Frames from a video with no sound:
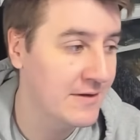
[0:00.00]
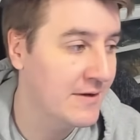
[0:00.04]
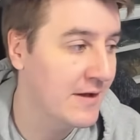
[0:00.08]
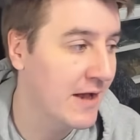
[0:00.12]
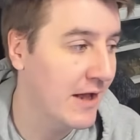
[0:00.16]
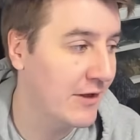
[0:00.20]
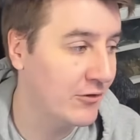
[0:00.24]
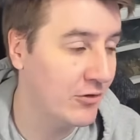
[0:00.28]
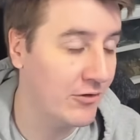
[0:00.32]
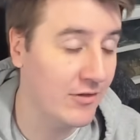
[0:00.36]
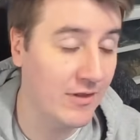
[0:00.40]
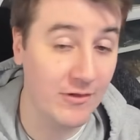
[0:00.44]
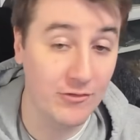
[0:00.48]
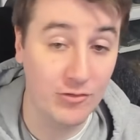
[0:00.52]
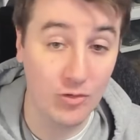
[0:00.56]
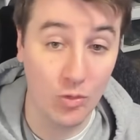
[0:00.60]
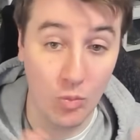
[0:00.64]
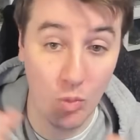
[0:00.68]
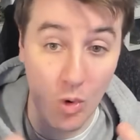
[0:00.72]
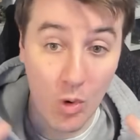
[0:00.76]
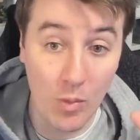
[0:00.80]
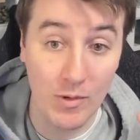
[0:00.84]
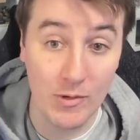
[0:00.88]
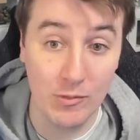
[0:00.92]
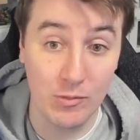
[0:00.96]
And so
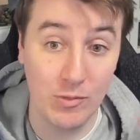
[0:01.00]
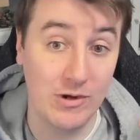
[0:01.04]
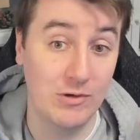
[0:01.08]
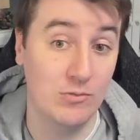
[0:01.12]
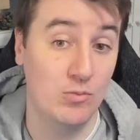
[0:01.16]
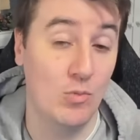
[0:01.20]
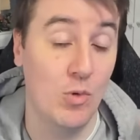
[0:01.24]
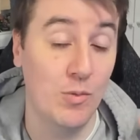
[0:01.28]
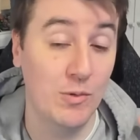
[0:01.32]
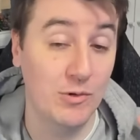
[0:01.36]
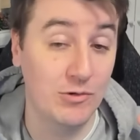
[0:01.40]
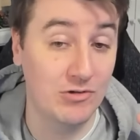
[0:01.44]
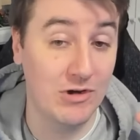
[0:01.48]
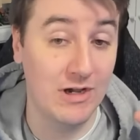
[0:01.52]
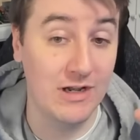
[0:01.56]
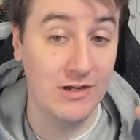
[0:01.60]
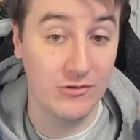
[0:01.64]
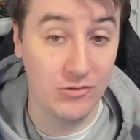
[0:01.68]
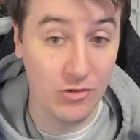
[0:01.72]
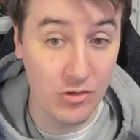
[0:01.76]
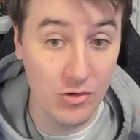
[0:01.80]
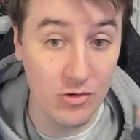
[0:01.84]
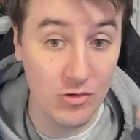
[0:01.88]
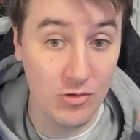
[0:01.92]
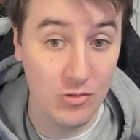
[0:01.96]
what we're trying to
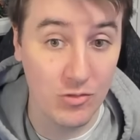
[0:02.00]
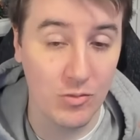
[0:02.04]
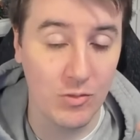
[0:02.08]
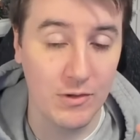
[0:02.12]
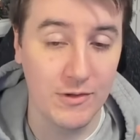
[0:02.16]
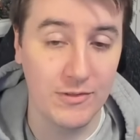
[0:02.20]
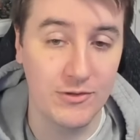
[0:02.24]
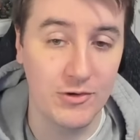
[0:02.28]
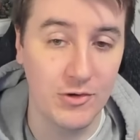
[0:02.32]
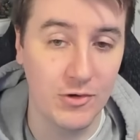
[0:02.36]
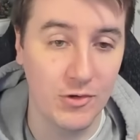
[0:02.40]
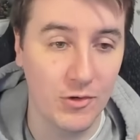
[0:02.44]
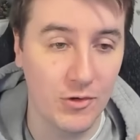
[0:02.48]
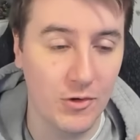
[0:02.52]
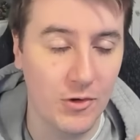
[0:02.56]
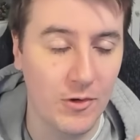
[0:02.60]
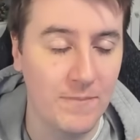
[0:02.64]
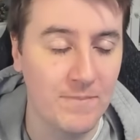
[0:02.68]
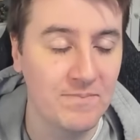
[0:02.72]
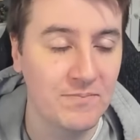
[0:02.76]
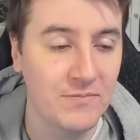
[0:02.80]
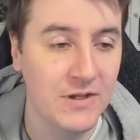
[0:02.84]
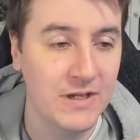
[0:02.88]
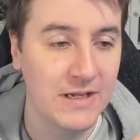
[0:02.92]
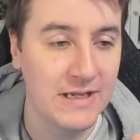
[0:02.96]
do with your
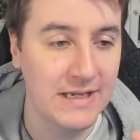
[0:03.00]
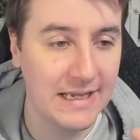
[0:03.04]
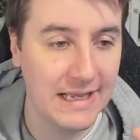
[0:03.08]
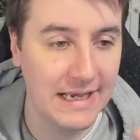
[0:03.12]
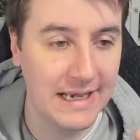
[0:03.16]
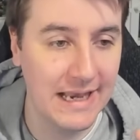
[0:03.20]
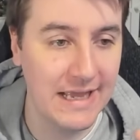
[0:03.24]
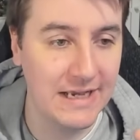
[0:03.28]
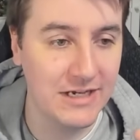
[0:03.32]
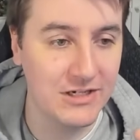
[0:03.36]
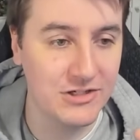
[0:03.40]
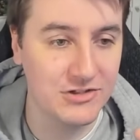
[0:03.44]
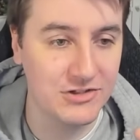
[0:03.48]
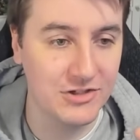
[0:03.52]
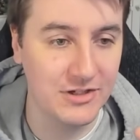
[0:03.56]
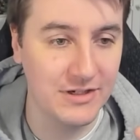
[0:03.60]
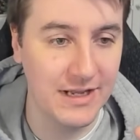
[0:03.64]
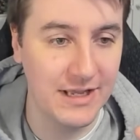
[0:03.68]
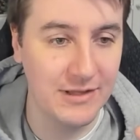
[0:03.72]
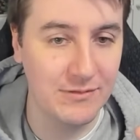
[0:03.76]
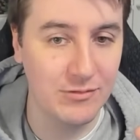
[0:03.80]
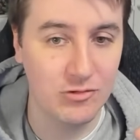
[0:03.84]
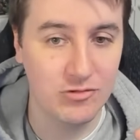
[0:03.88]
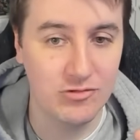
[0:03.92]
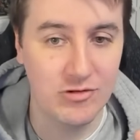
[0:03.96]
collection
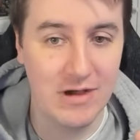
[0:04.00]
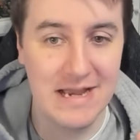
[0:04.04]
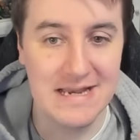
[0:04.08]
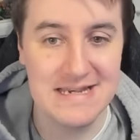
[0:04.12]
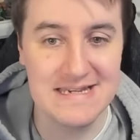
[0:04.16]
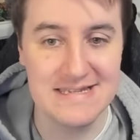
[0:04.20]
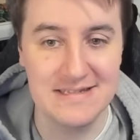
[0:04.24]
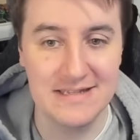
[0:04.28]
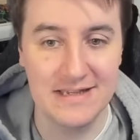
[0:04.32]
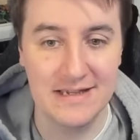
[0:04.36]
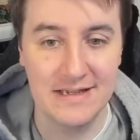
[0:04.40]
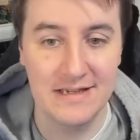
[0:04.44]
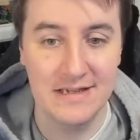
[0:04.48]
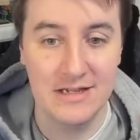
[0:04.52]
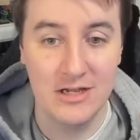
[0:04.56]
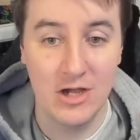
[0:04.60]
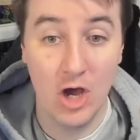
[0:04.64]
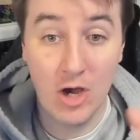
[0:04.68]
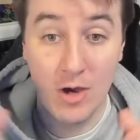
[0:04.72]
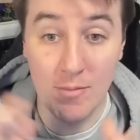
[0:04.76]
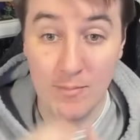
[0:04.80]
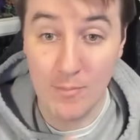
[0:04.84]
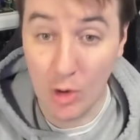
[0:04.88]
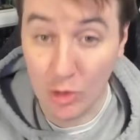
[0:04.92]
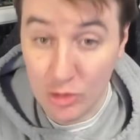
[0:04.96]
is we're trying to
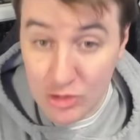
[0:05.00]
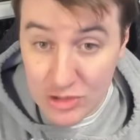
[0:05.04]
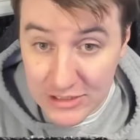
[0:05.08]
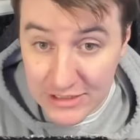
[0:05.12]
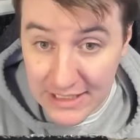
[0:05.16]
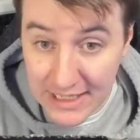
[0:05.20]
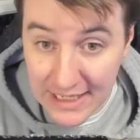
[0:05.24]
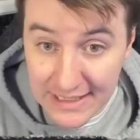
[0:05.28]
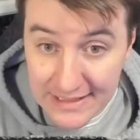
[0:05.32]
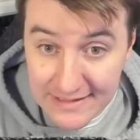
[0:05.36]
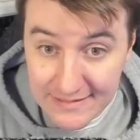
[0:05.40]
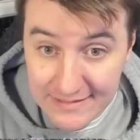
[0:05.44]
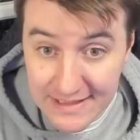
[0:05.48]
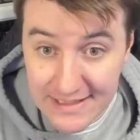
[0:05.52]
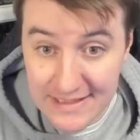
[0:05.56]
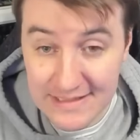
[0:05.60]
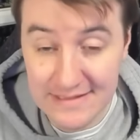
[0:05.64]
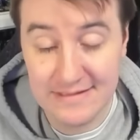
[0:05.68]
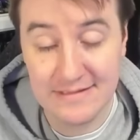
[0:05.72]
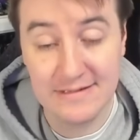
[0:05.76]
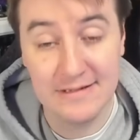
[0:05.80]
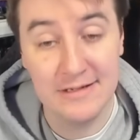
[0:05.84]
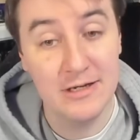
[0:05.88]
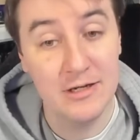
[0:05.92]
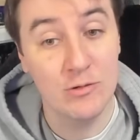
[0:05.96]
homogenize
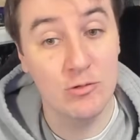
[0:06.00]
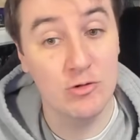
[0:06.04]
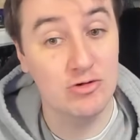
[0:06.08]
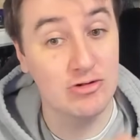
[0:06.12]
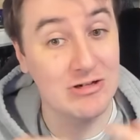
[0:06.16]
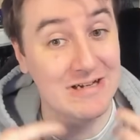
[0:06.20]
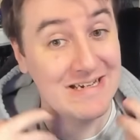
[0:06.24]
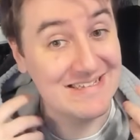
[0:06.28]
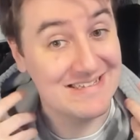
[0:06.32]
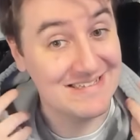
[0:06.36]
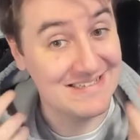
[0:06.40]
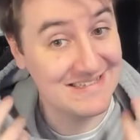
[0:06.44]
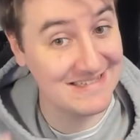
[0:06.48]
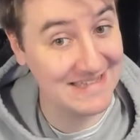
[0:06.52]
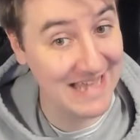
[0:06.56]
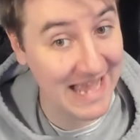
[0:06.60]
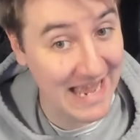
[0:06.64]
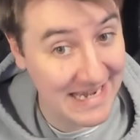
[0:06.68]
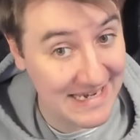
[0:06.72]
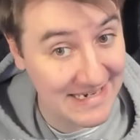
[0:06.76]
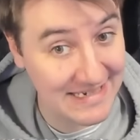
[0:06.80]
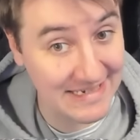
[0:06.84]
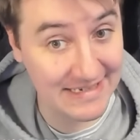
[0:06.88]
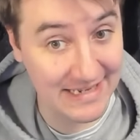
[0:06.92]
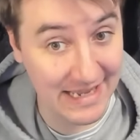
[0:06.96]
it. We're trying to
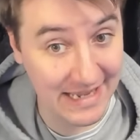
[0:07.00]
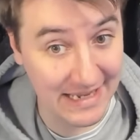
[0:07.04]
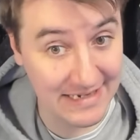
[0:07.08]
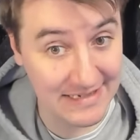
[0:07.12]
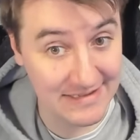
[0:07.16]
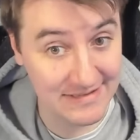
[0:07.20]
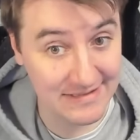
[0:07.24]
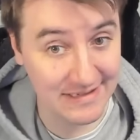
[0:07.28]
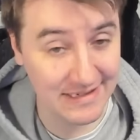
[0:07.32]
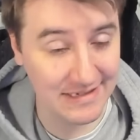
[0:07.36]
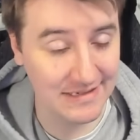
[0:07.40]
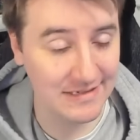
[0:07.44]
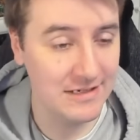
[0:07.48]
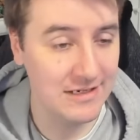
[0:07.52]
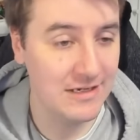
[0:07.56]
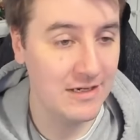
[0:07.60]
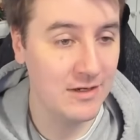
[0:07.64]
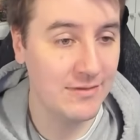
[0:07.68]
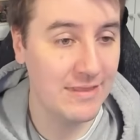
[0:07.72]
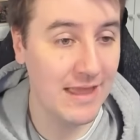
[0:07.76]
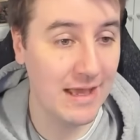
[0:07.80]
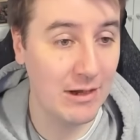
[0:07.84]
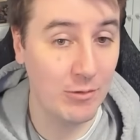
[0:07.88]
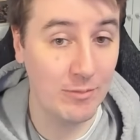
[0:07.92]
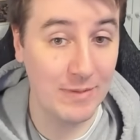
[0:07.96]
standardize it.
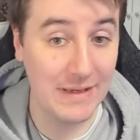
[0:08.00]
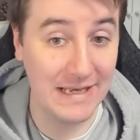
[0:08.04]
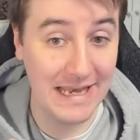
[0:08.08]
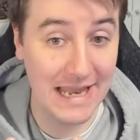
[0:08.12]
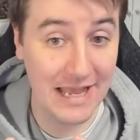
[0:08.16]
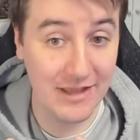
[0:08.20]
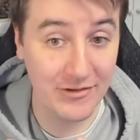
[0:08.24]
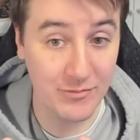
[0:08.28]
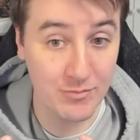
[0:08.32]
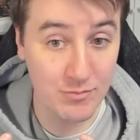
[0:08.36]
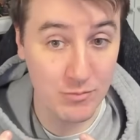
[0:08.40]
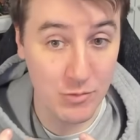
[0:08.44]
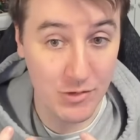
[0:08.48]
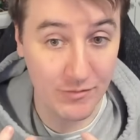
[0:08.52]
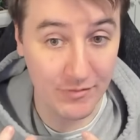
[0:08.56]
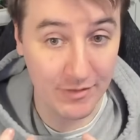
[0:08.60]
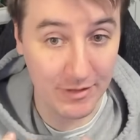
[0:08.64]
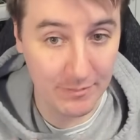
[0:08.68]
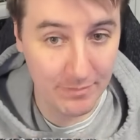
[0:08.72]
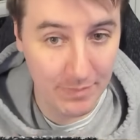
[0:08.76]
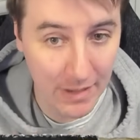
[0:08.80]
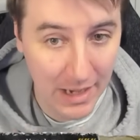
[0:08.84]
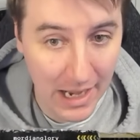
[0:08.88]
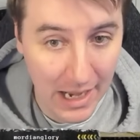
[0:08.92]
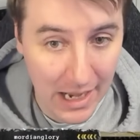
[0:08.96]
That will be less moving
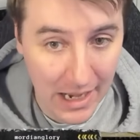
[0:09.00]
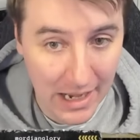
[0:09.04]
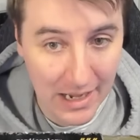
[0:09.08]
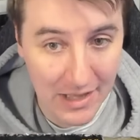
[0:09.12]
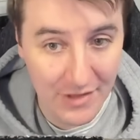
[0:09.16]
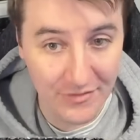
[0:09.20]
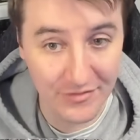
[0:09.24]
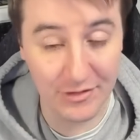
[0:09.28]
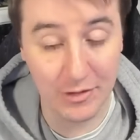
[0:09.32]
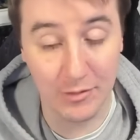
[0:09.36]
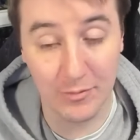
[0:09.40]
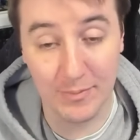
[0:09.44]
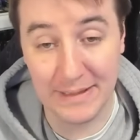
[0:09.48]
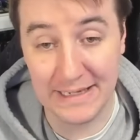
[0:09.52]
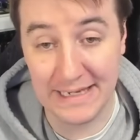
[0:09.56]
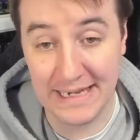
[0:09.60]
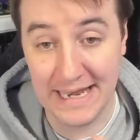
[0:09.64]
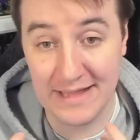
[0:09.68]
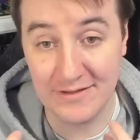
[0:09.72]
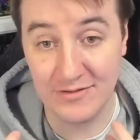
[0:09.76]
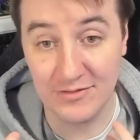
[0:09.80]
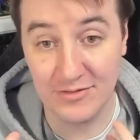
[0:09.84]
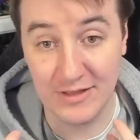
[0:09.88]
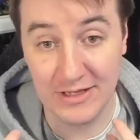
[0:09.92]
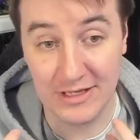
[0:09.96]
parts. It'll be
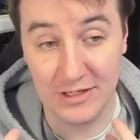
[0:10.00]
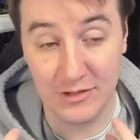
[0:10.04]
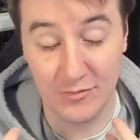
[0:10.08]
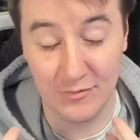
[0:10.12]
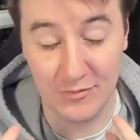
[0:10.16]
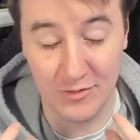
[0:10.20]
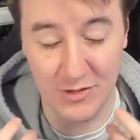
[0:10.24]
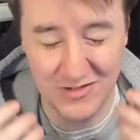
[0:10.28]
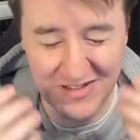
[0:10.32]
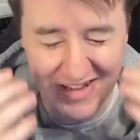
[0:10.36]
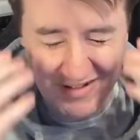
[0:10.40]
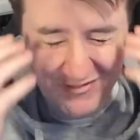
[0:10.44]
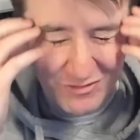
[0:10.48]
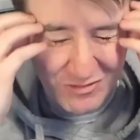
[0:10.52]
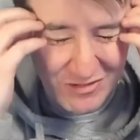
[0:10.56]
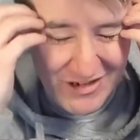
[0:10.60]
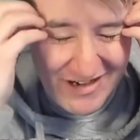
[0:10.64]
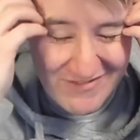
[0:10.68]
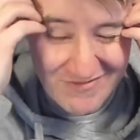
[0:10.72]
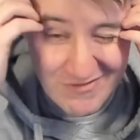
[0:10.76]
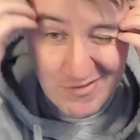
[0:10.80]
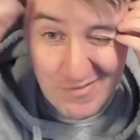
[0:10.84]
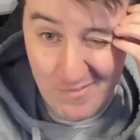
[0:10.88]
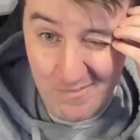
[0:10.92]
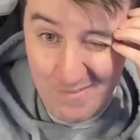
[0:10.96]
less things for you to have to try
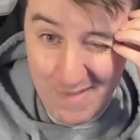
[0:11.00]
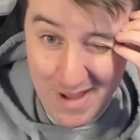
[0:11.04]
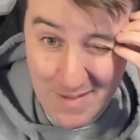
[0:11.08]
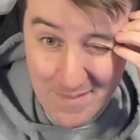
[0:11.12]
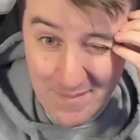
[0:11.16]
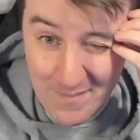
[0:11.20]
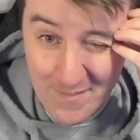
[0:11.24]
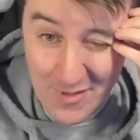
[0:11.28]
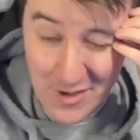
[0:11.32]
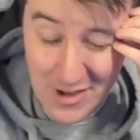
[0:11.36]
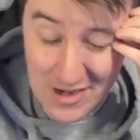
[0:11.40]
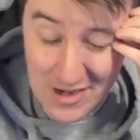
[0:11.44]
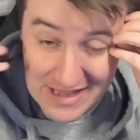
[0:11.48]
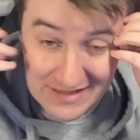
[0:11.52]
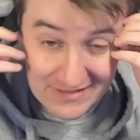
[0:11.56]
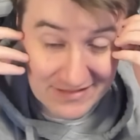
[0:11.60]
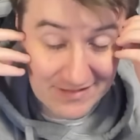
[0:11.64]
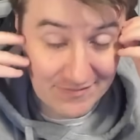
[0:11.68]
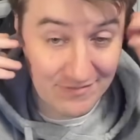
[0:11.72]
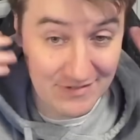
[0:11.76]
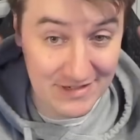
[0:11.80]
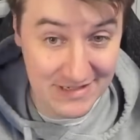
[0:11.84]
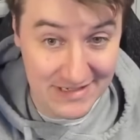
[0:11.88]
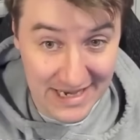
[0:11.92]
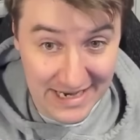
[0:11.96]
and remember,
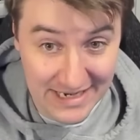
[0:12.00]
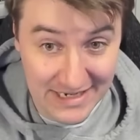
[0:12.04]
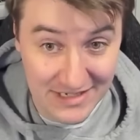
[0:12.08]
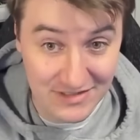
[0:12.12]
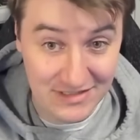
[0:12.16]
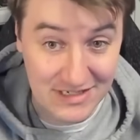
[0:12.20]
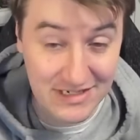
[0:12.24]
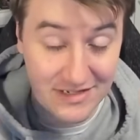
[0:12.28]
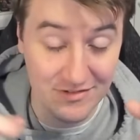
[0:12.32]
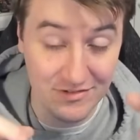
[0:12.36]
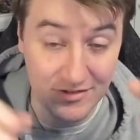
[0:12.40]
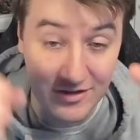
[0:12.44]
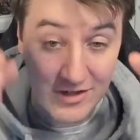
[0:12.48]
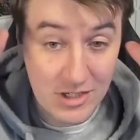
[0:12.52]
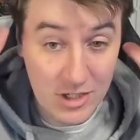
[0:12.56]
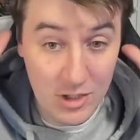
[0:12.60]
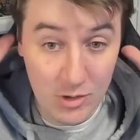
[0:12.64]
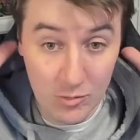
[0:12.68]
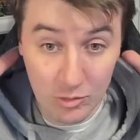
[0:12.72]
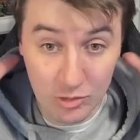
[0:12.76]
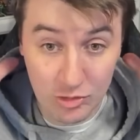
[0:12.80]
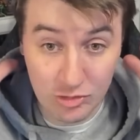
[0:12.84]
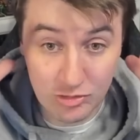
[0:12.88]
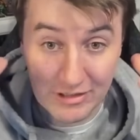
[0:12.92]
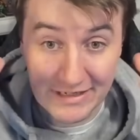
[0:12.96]
different data sheets.
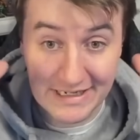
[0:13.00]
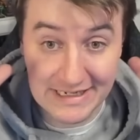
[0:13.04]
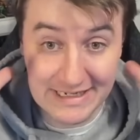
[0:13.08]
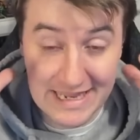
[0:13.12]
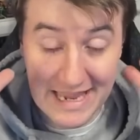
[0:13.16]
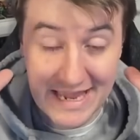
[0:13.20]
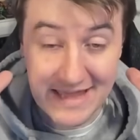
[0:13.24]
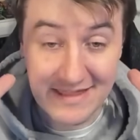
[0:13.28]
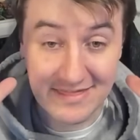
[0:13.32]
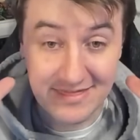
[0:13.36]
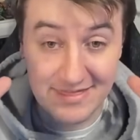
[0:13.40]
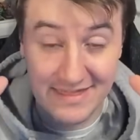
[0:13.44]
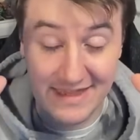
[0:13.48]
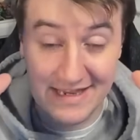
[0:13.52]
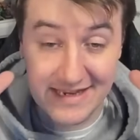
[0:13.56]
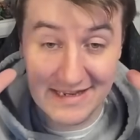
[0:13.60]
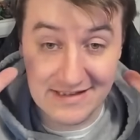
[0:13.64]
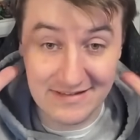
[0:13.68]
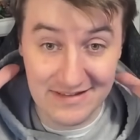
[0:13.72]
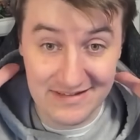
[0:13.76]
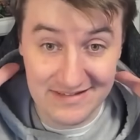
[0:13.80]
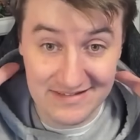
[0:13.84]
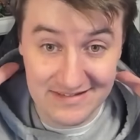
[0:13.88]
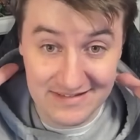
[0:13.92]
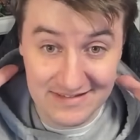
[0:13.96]
We're trying to get
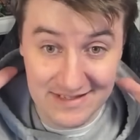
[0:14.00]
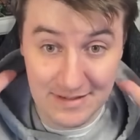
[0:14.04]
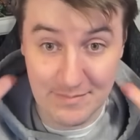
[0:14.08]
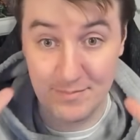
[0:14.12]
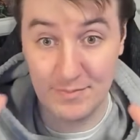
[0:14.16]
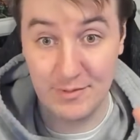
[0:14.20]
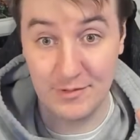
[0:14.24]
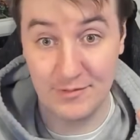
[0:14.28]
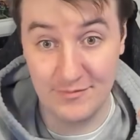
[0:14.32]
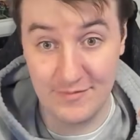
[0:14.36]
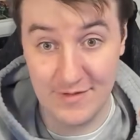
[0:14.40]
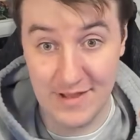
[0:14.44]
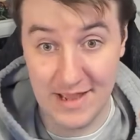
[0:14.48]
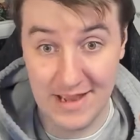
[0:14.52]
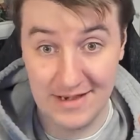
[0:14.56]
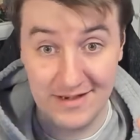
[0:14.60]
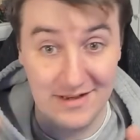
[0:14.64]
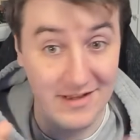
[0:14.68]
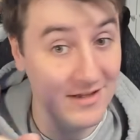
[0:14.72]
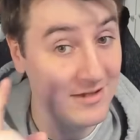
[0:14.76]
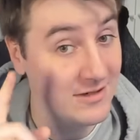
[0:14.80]
things simplified.